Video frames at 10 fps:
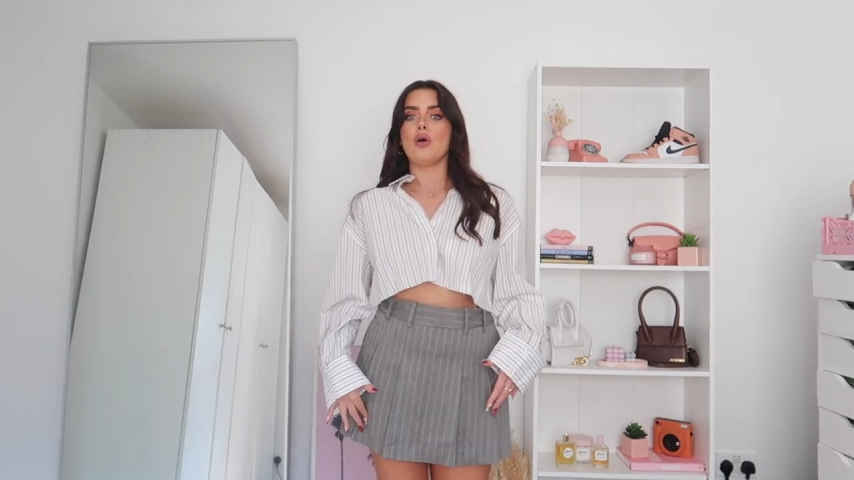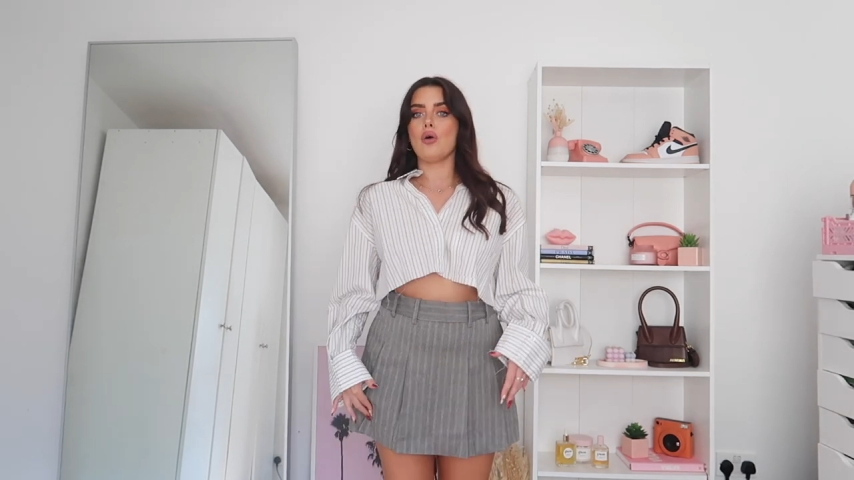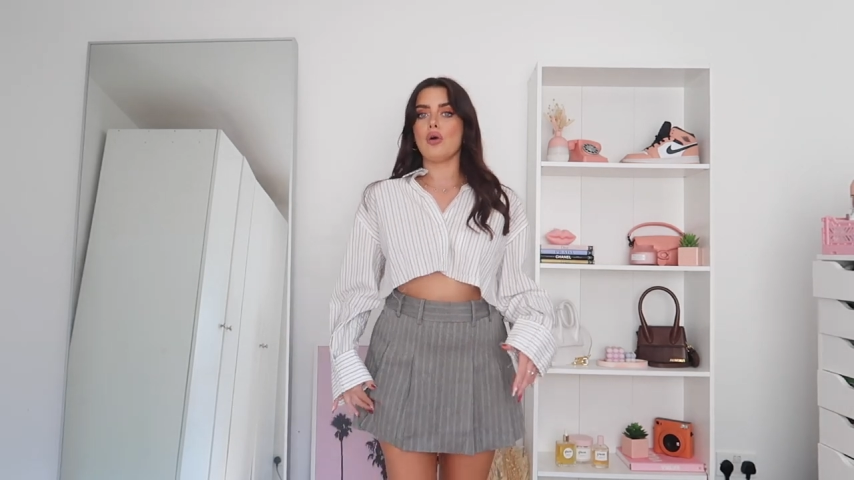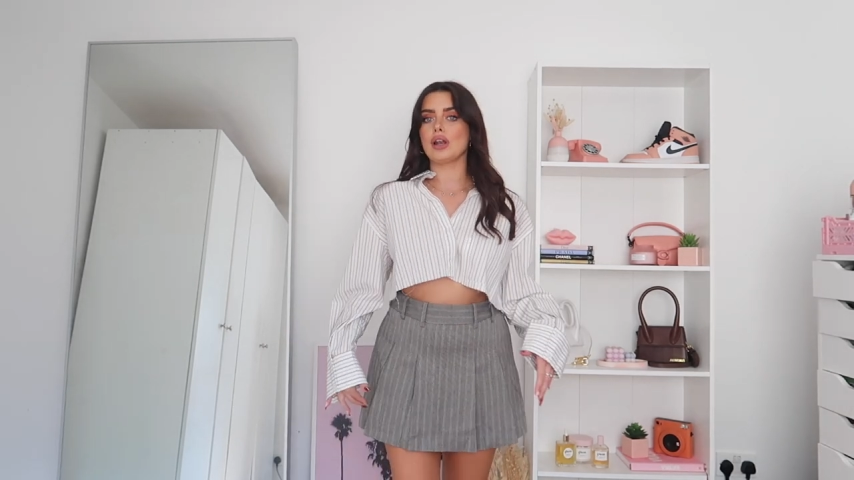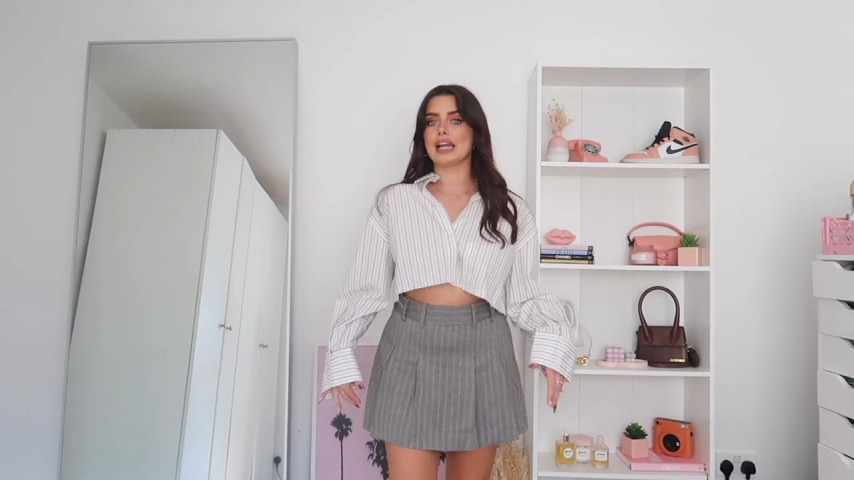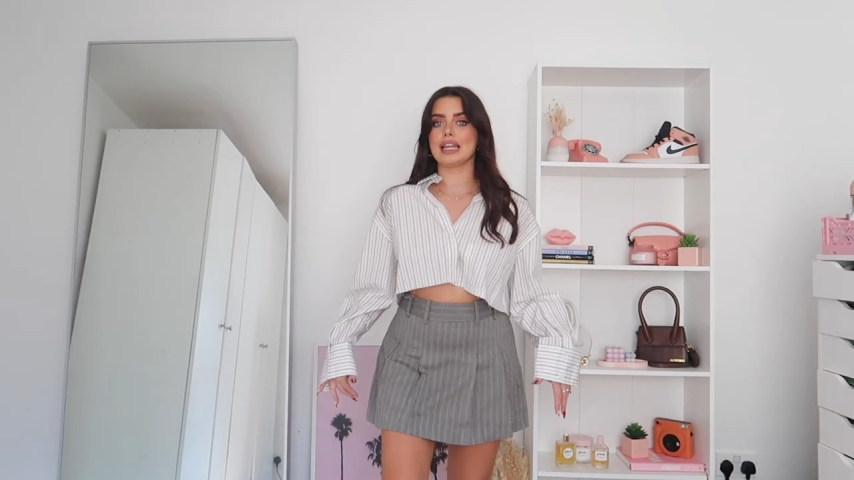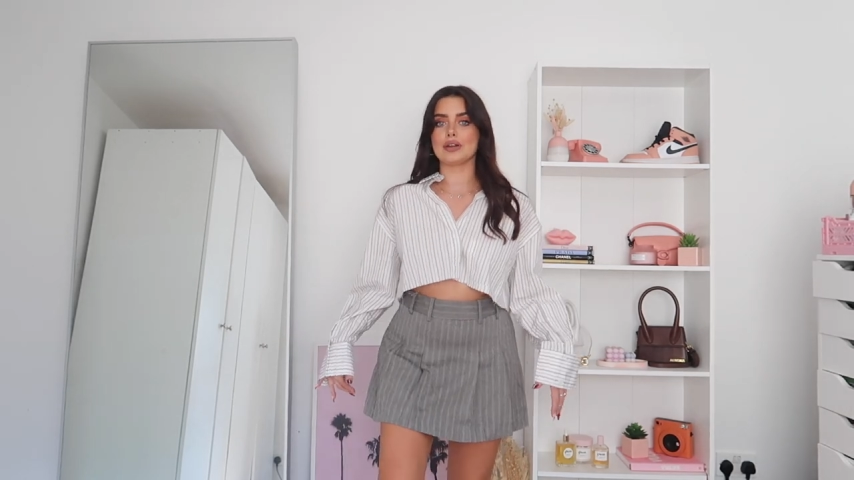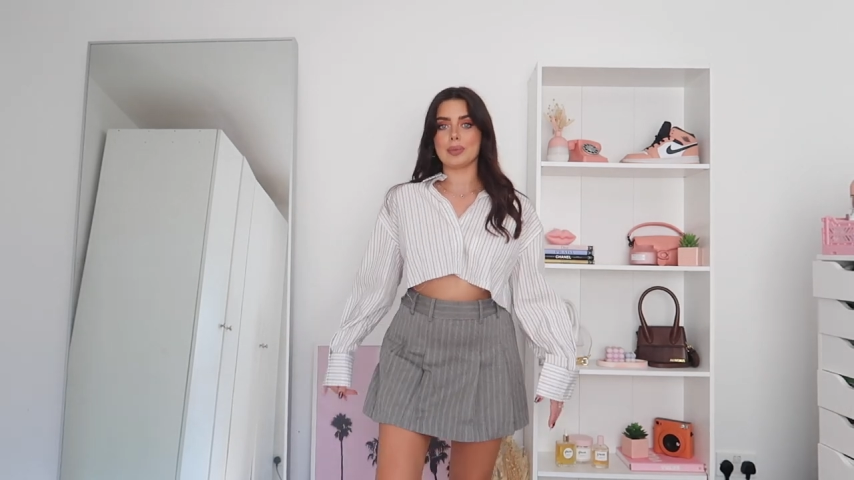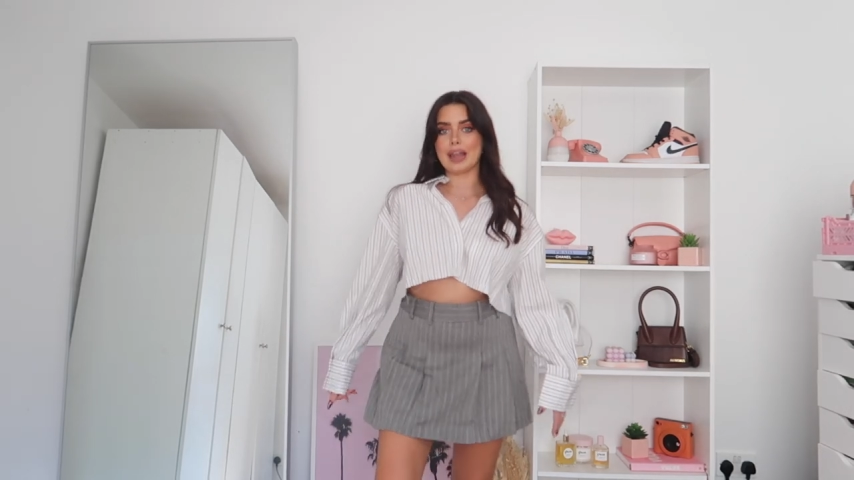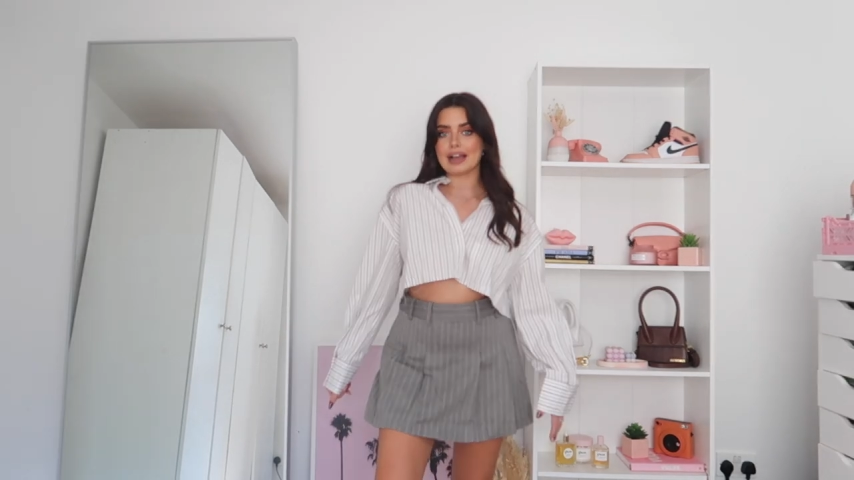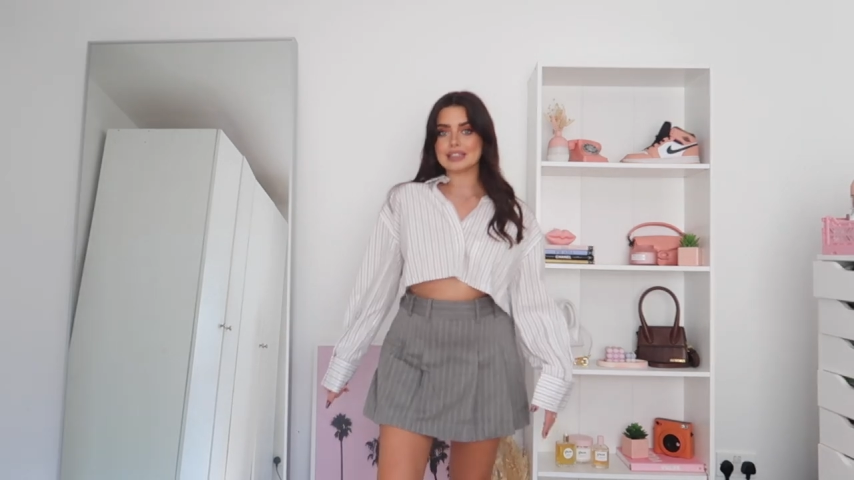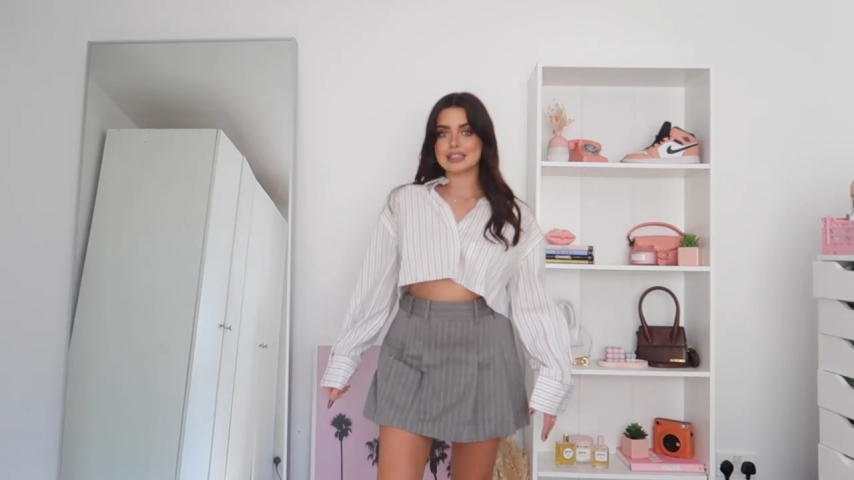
or like a little black